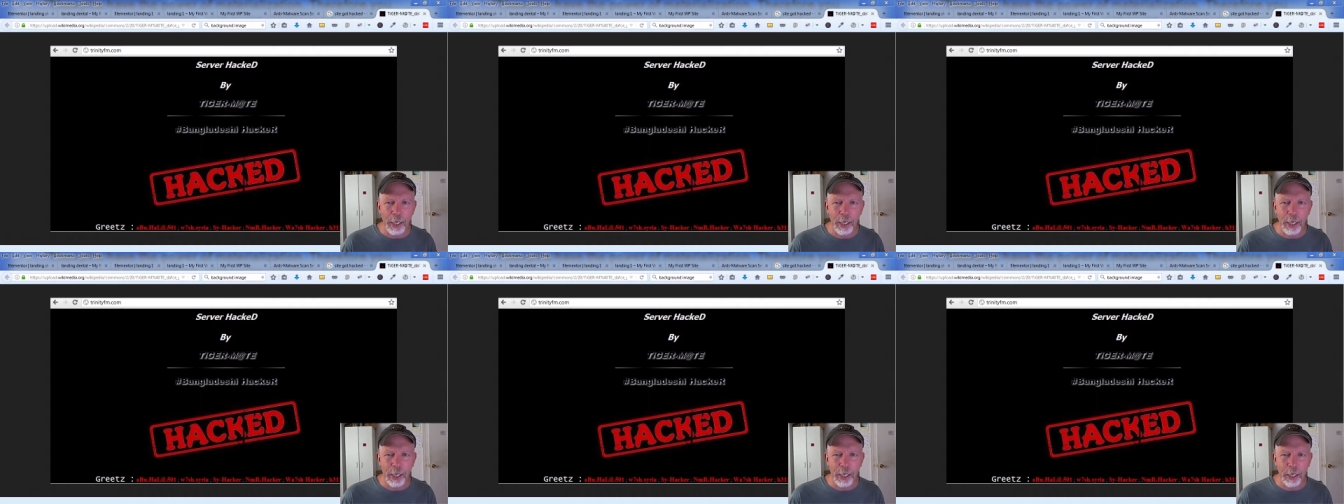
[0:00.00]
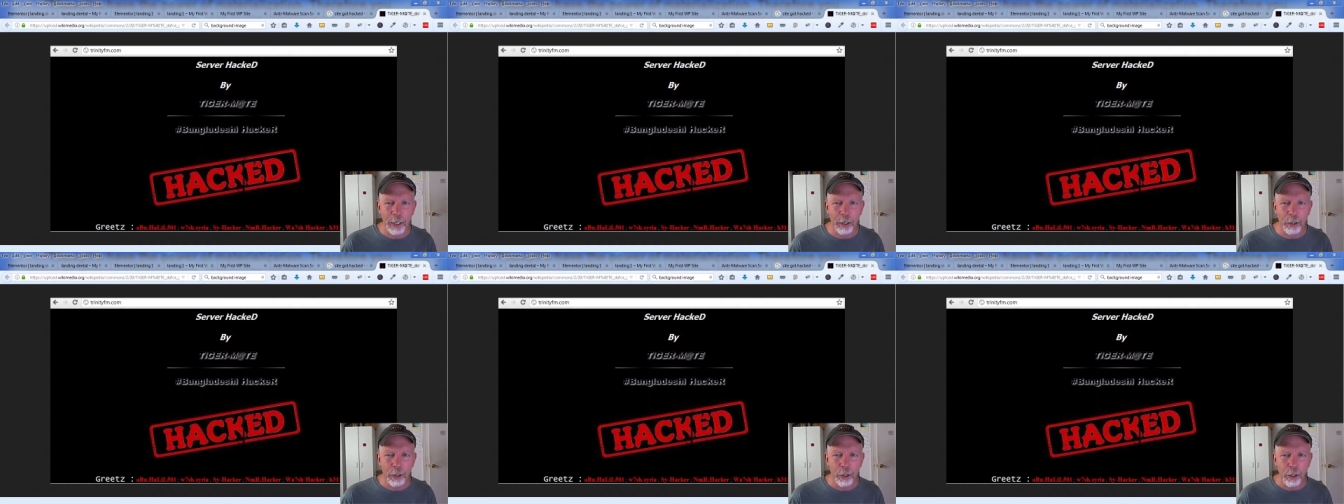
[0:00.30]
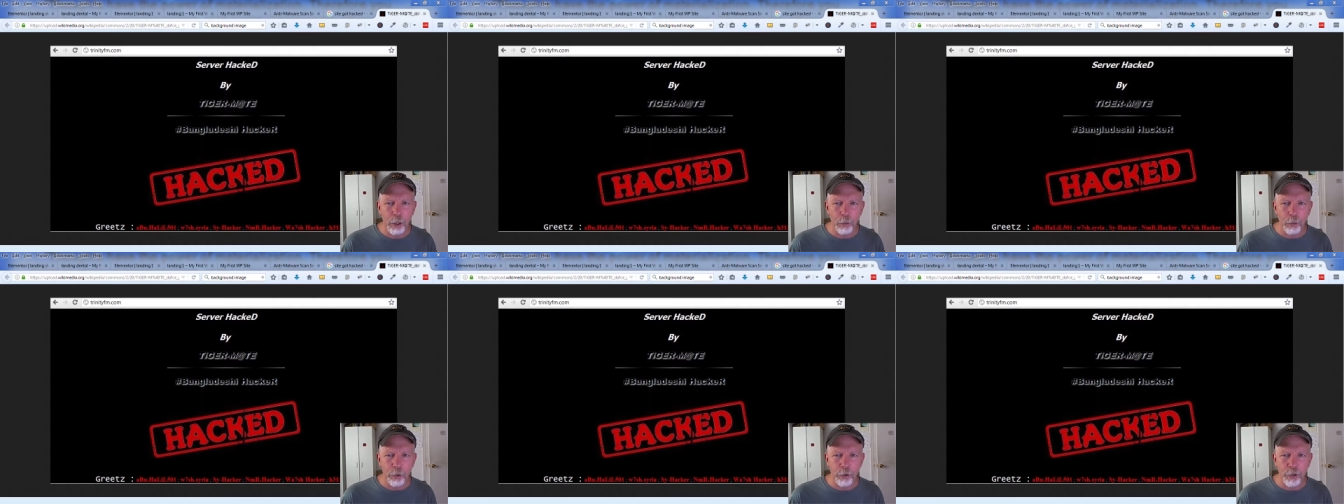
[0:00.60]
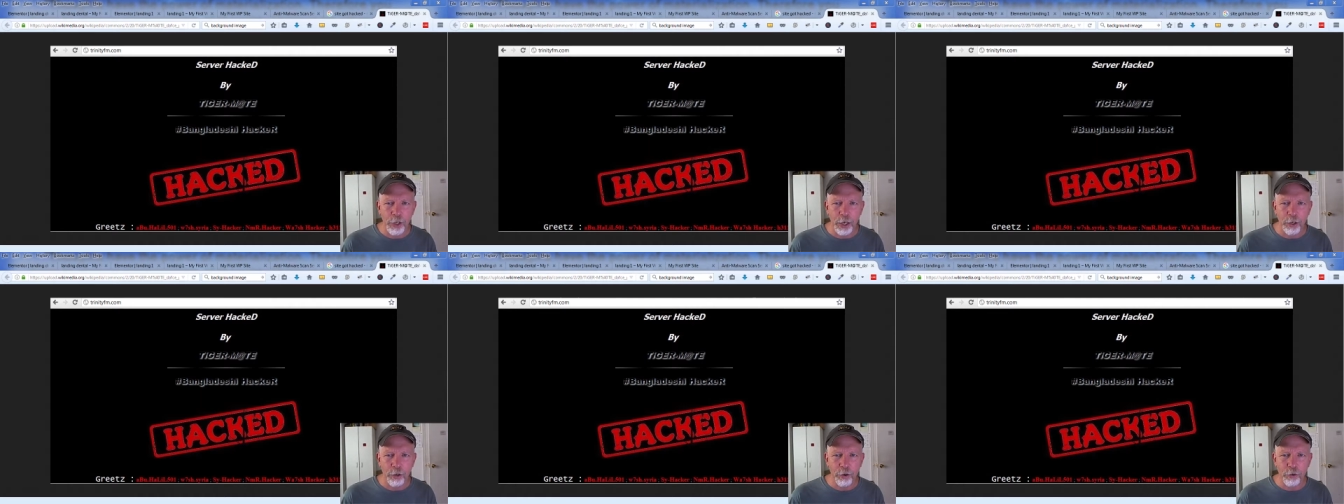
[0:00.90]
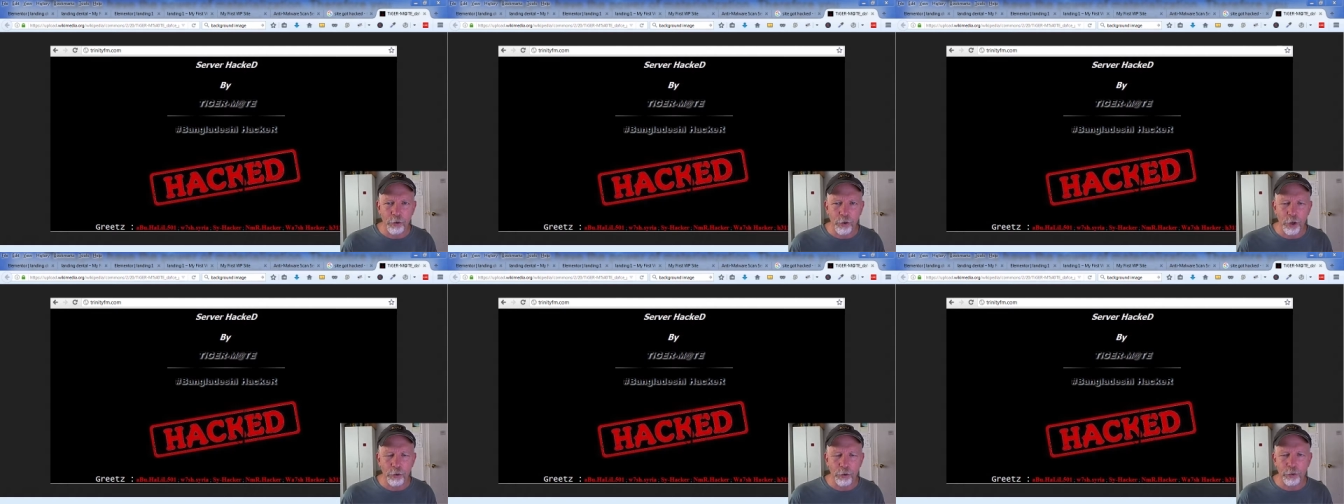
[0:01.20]
hacking and
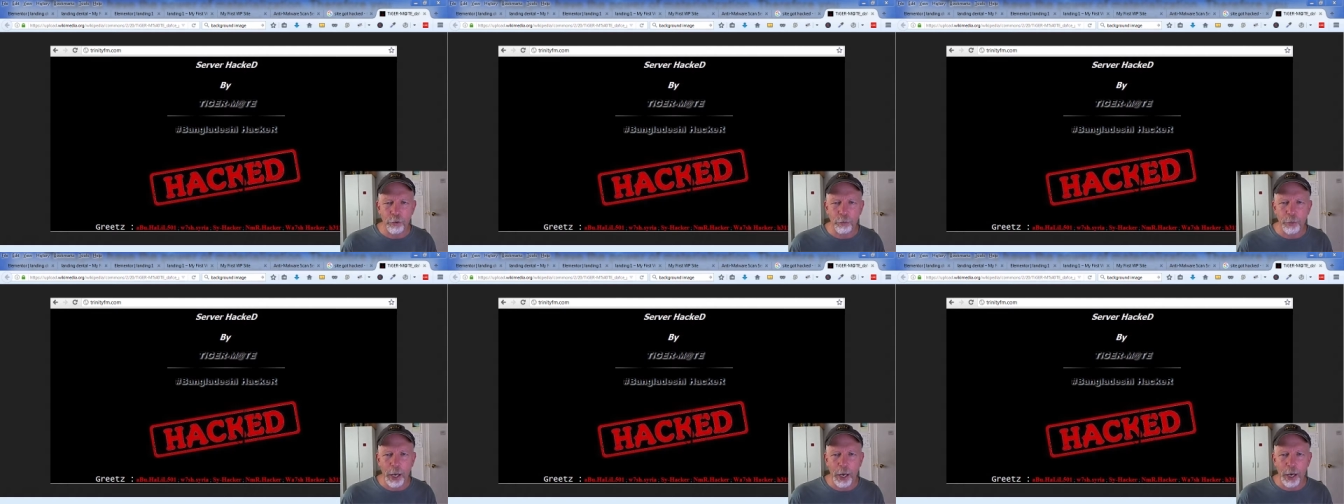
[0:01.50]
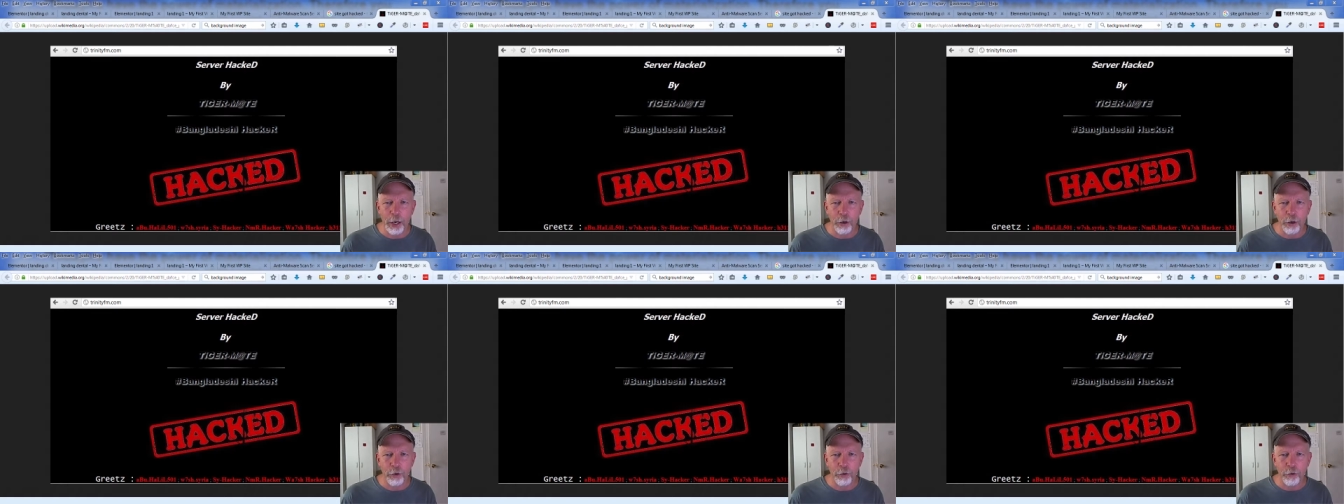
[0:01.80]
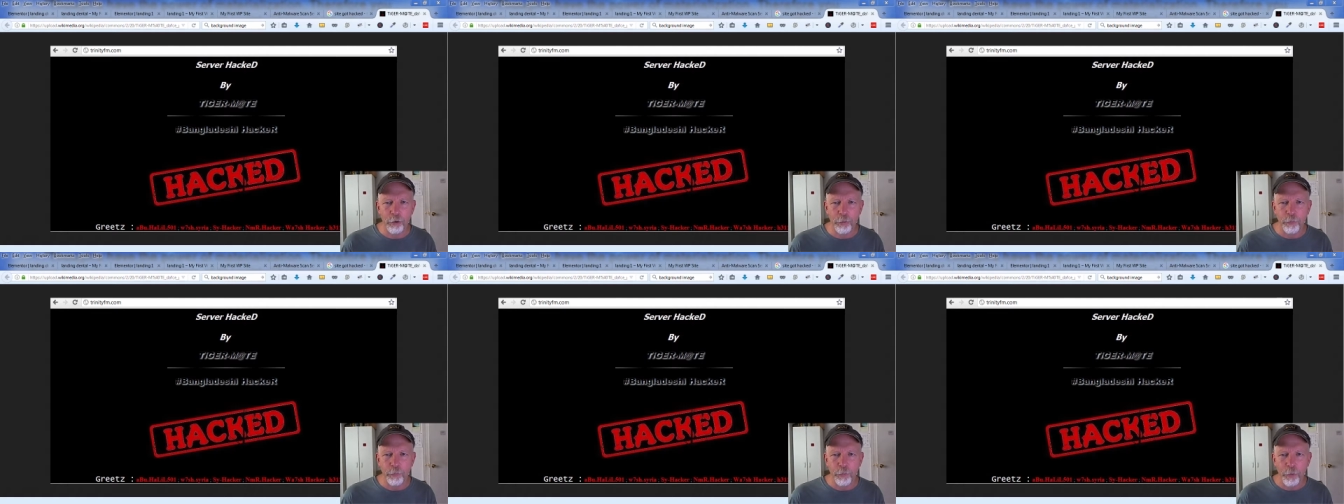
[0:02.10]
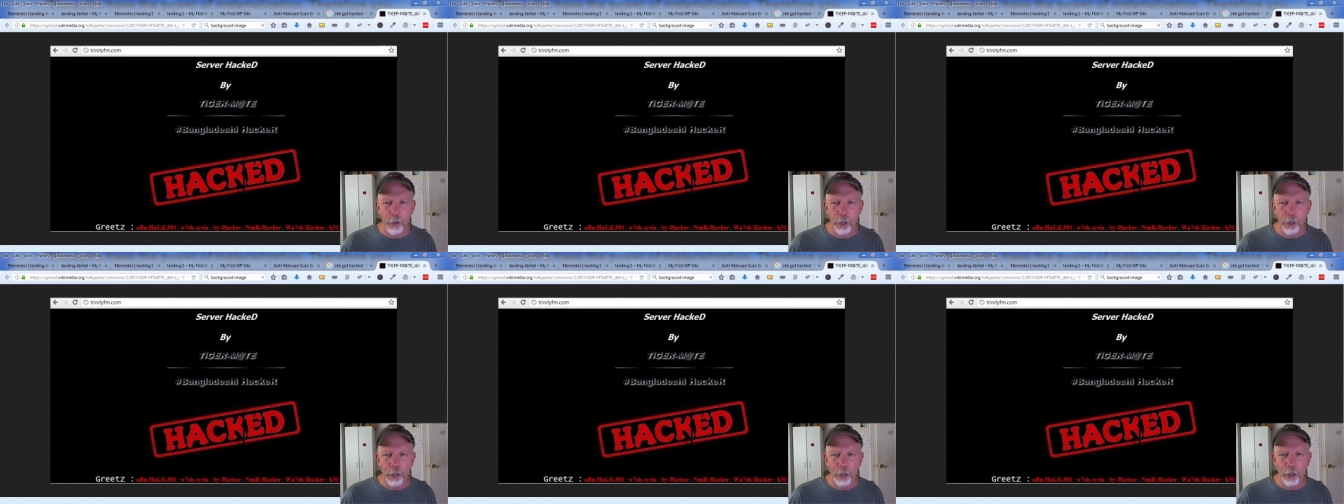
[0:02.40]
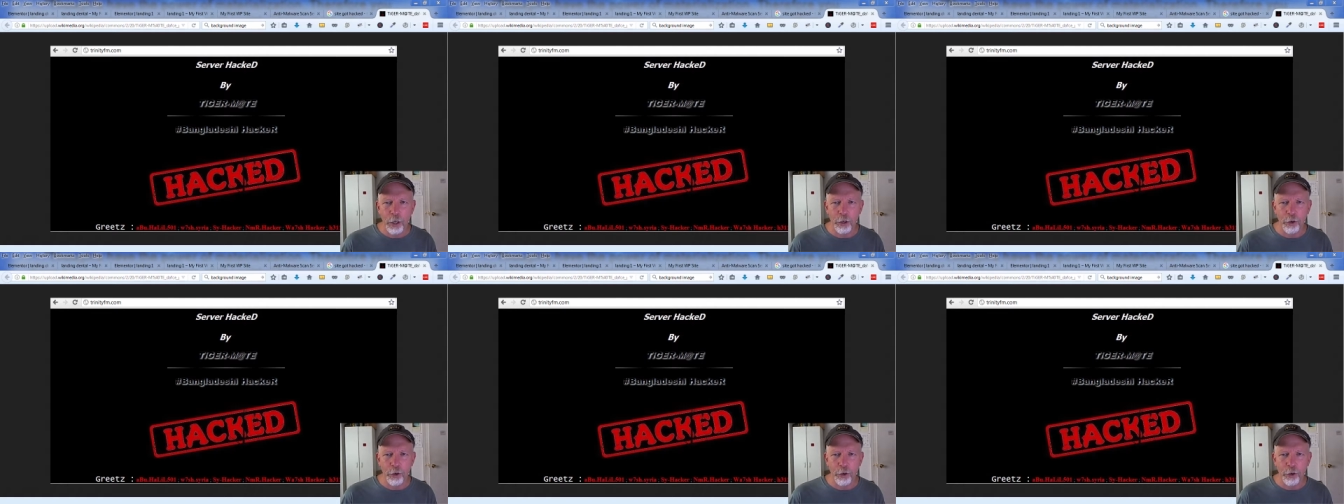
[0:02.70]
protect yourself from hackers,